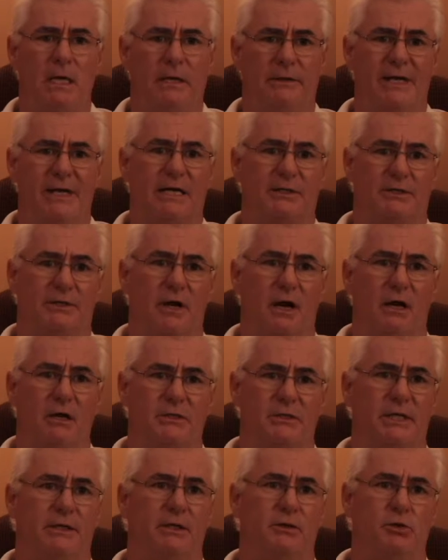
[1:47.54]
Dr. Garg's
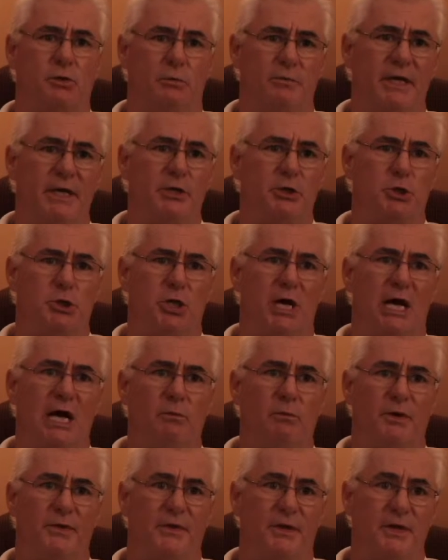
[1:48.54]
done a tremendous job
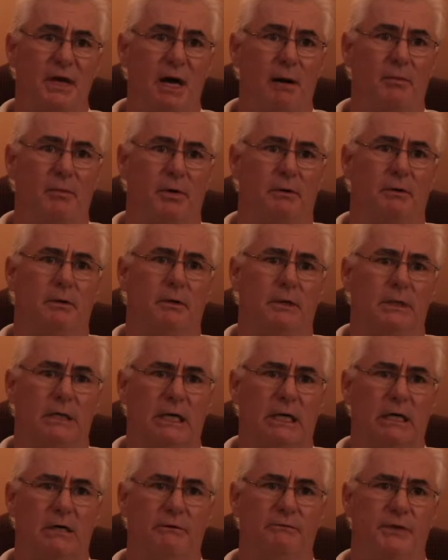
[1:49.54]
with a number
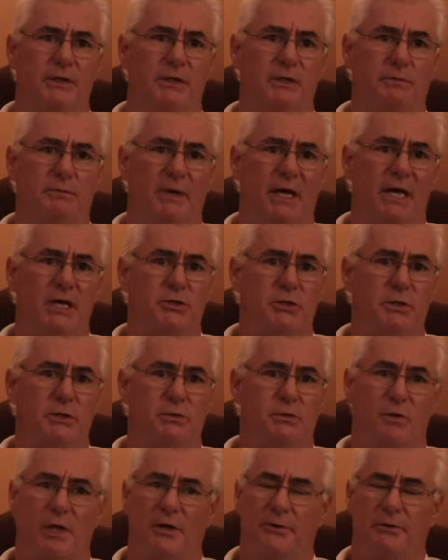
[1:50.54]
of these patients,
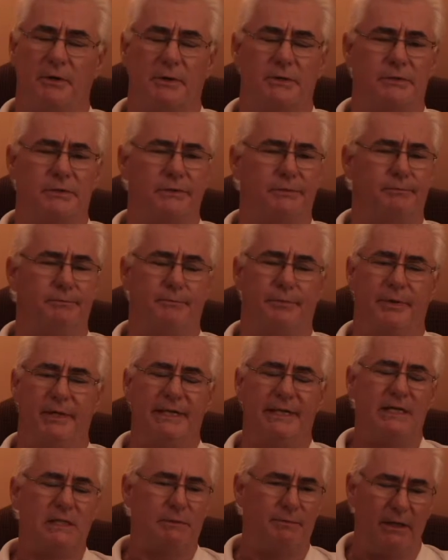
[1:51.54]
whether it's
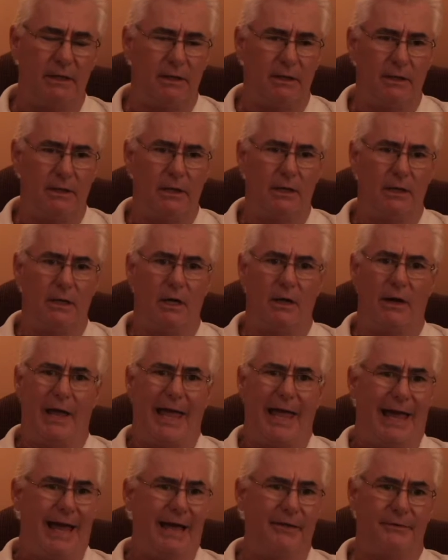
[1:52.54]
policemen,
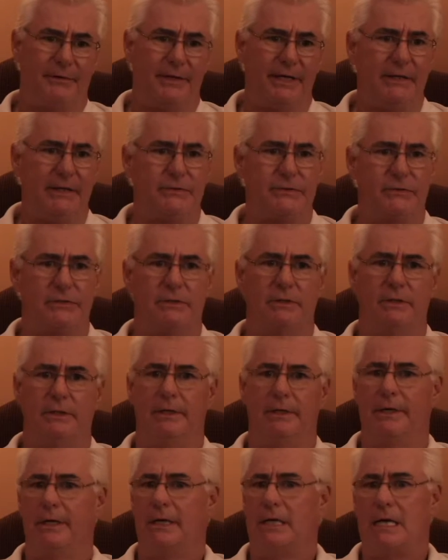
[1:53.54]
athletes,
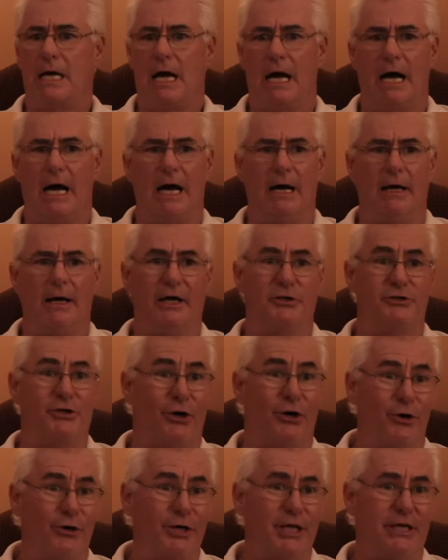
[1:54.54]

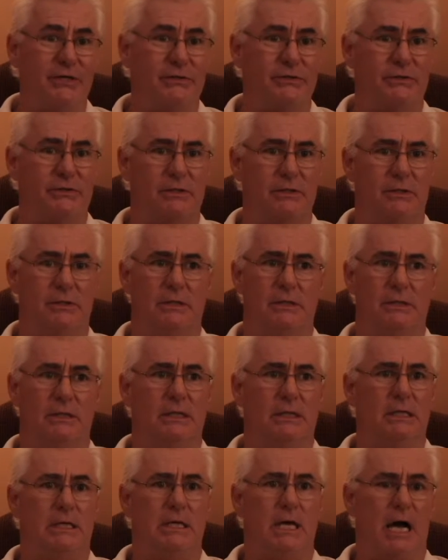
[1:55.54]
attorneys,
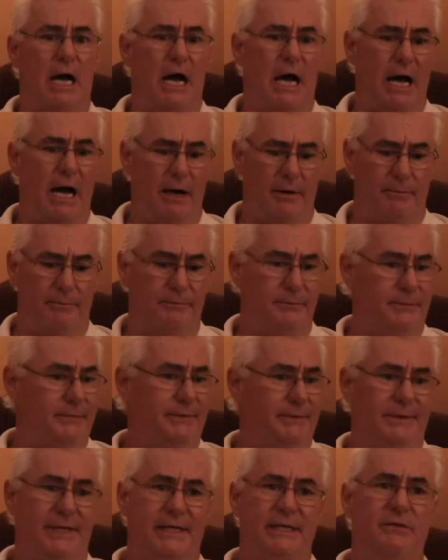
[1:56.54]

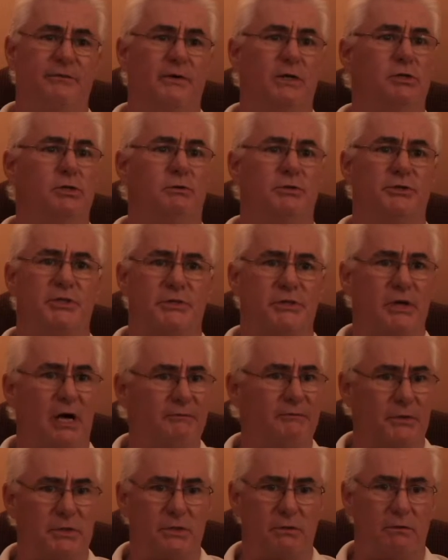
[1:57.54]
individuals just off
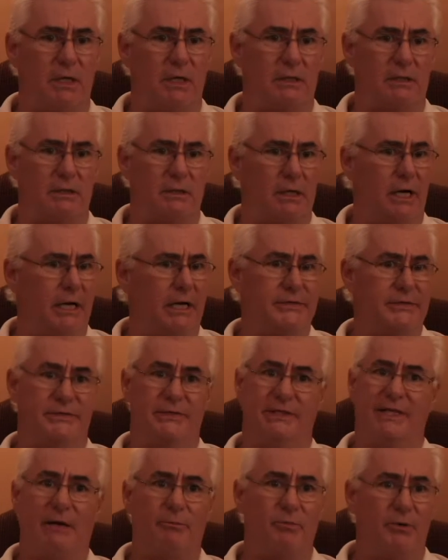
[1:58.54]
the street,
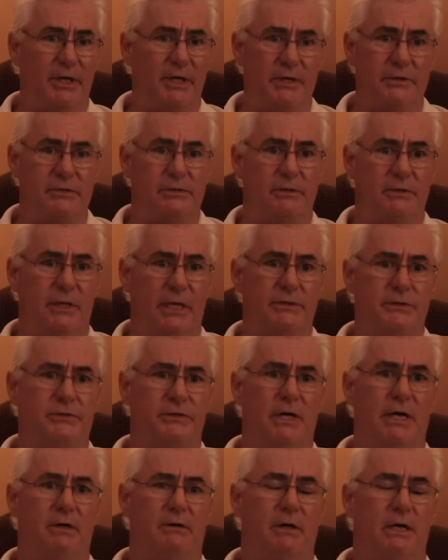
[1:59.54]
celebrities,
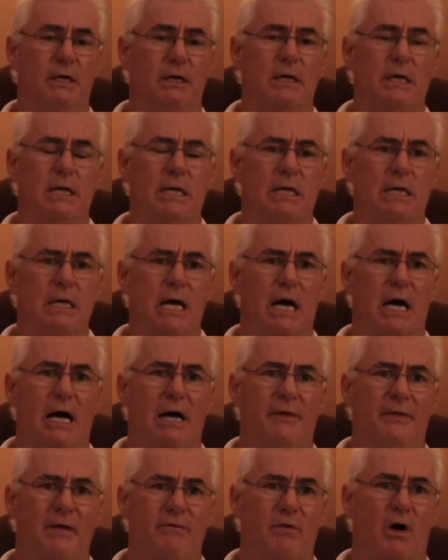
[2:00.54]
etc.
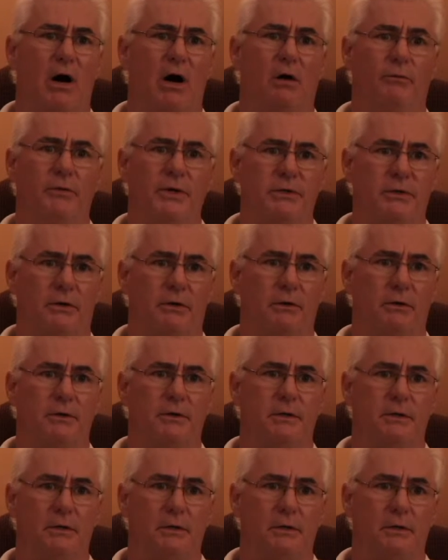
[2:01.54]
They've all returned.